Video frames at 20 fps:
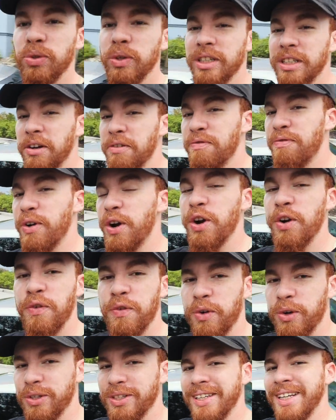was the very
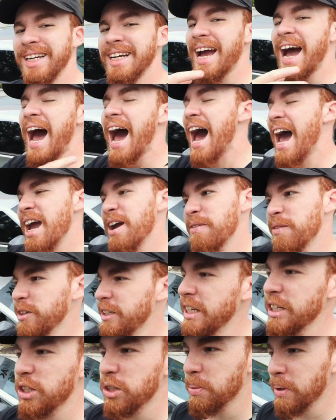first thing I ever
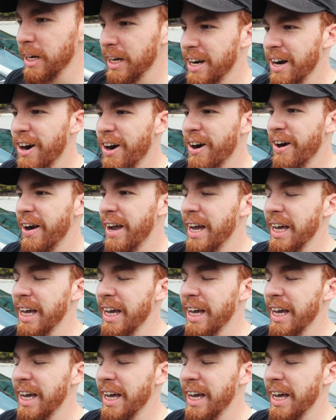did to my car,